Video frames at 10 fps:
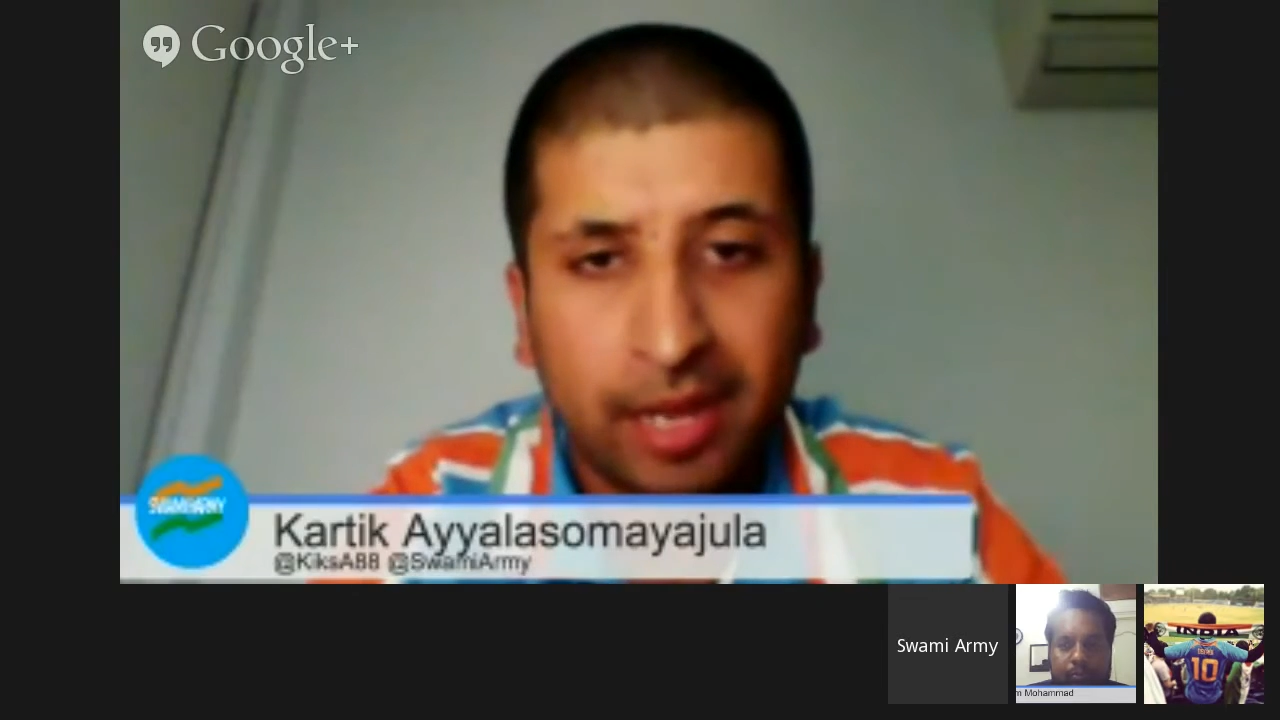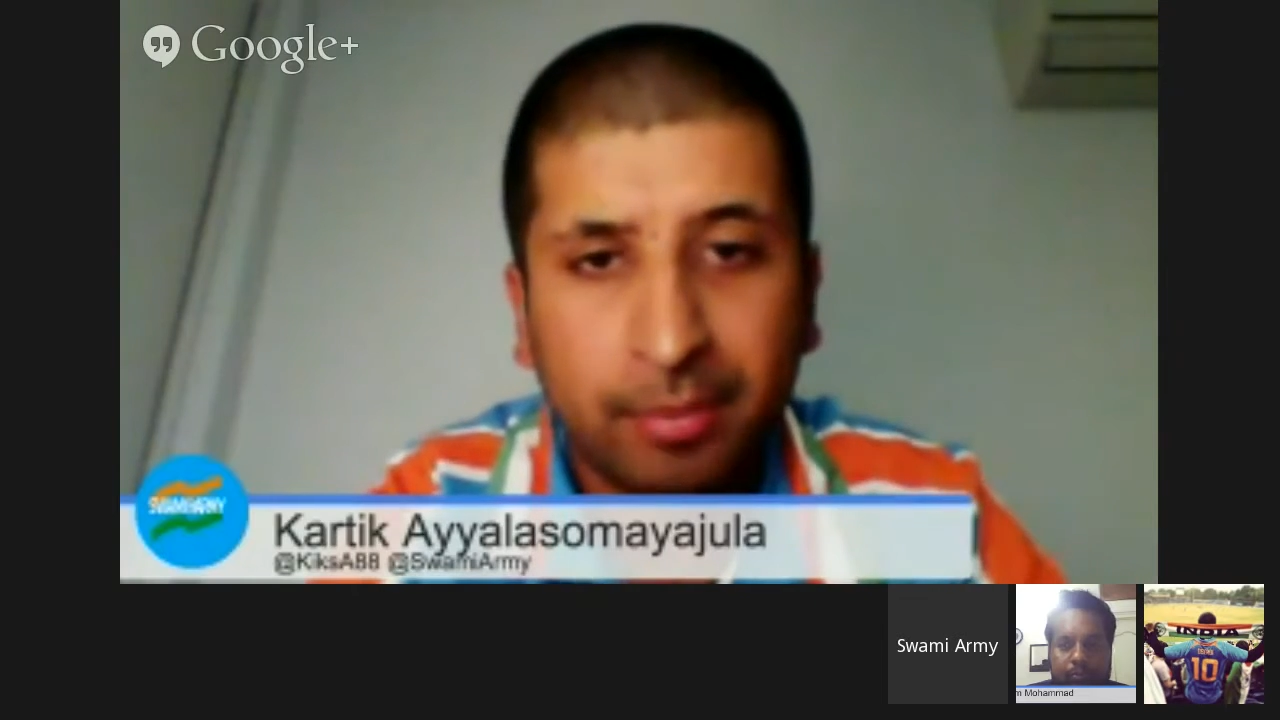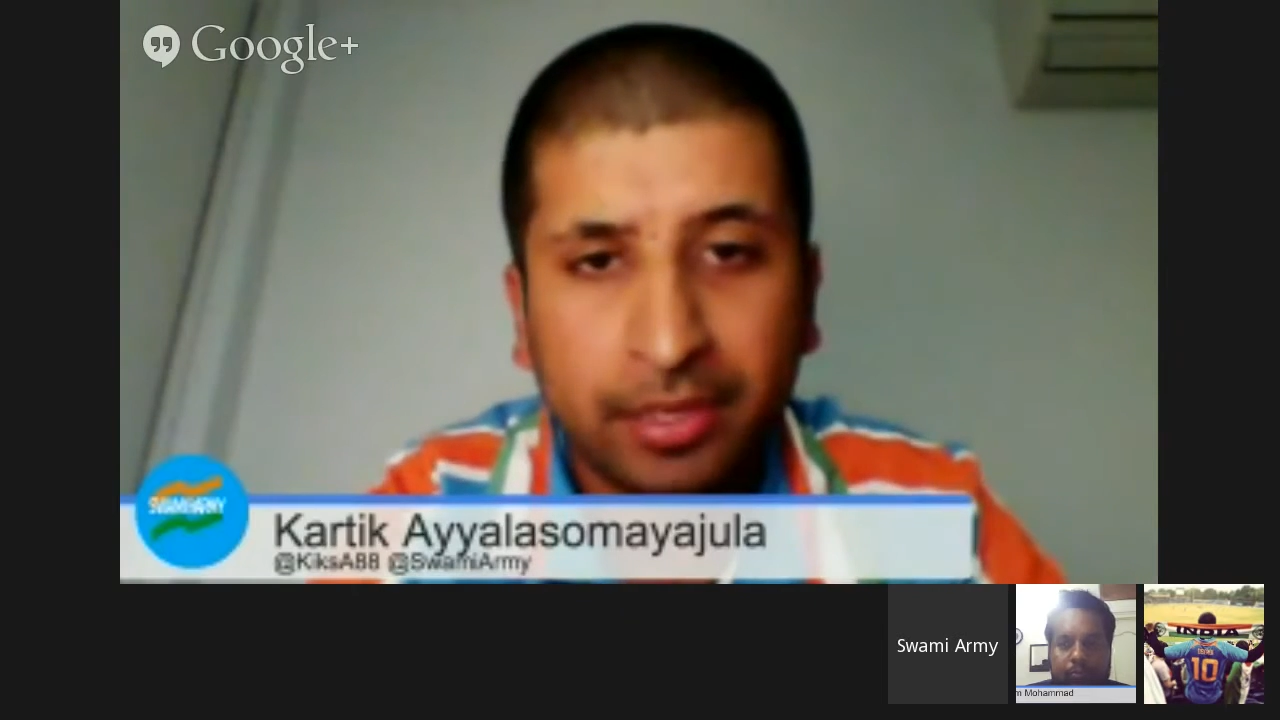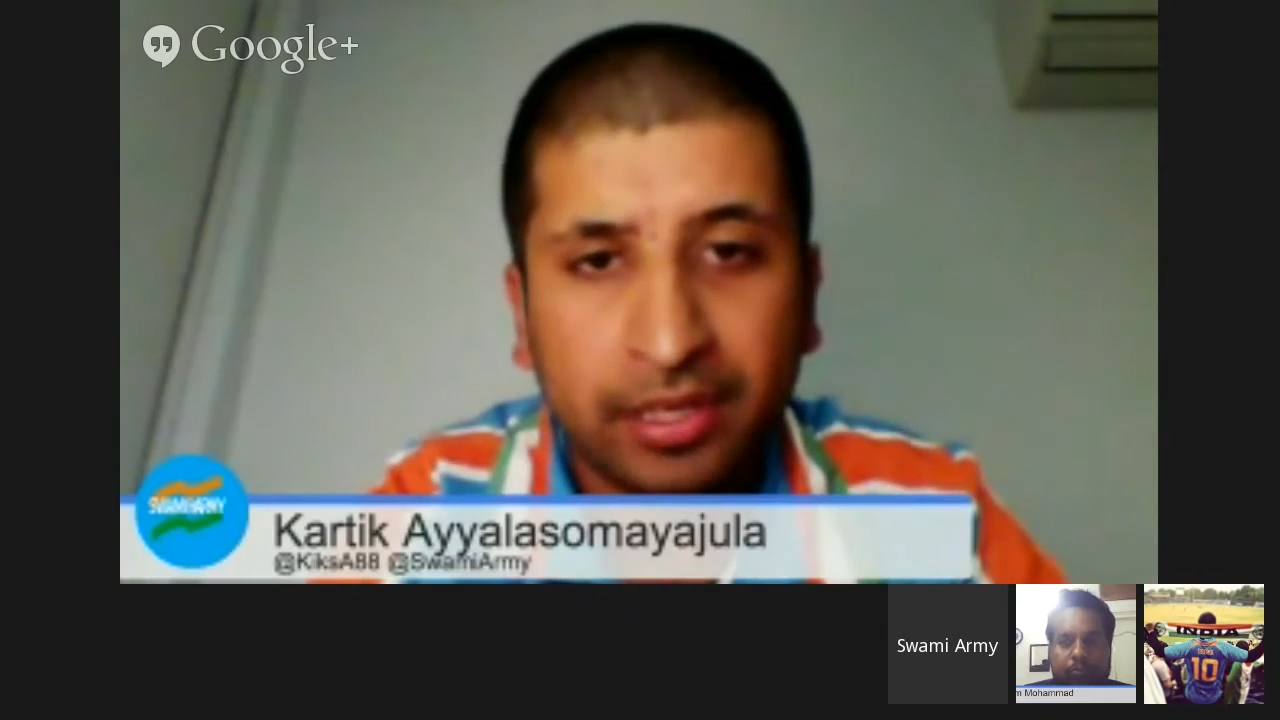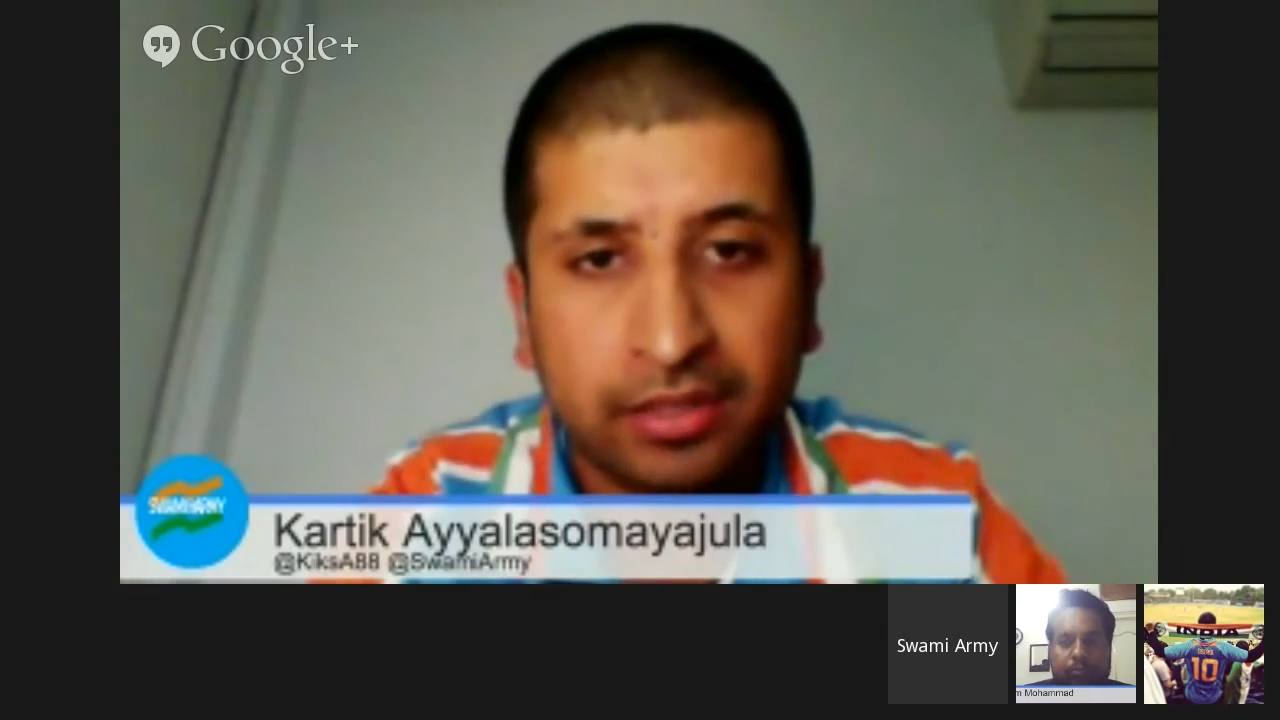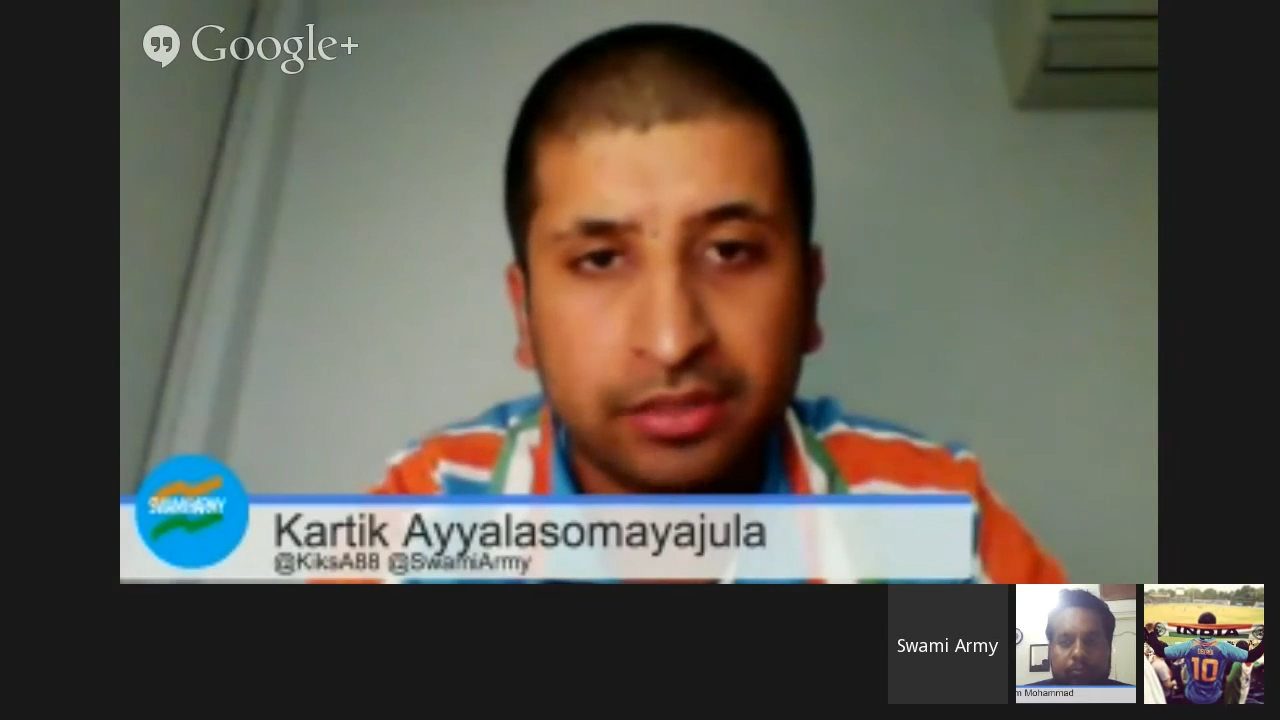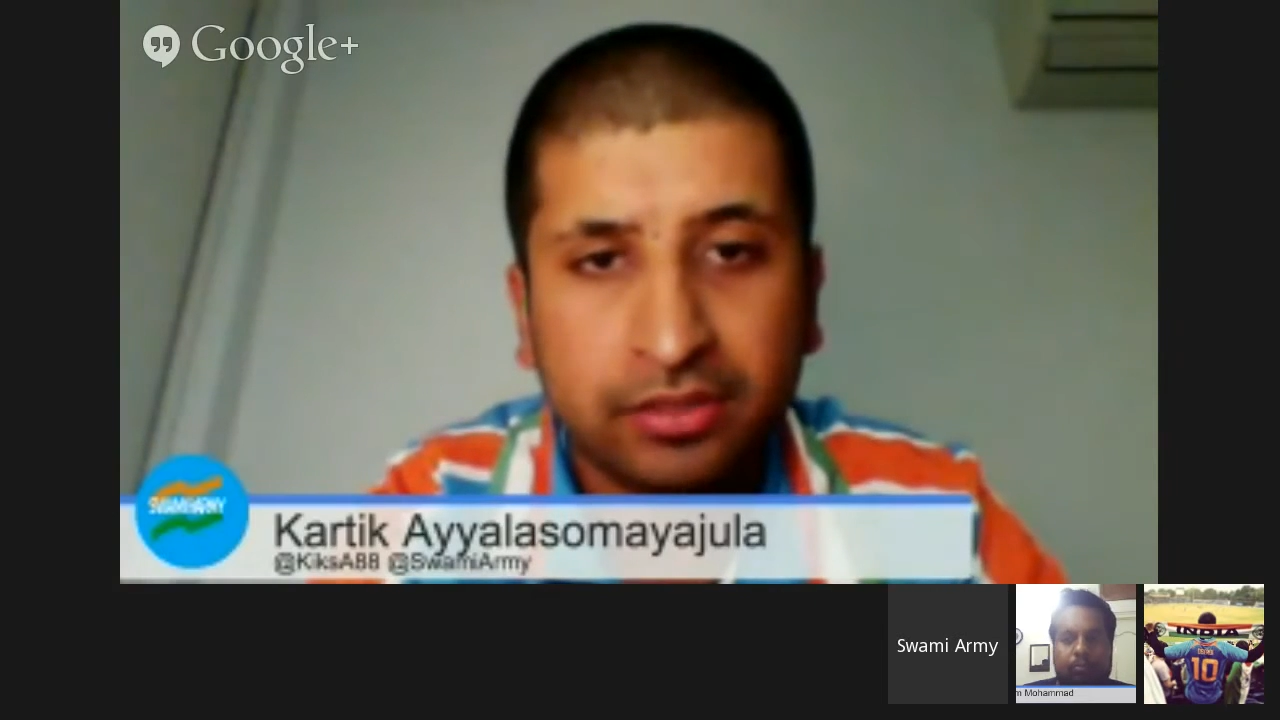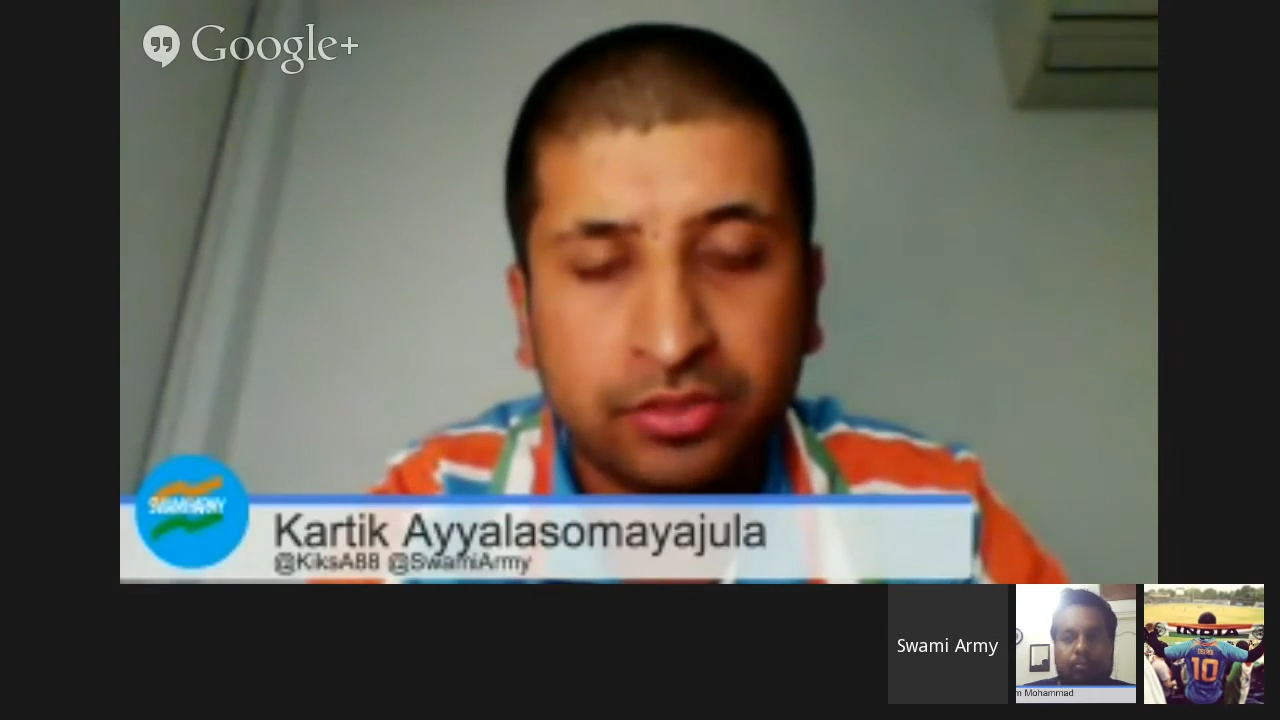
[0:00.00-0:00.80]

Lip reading: up in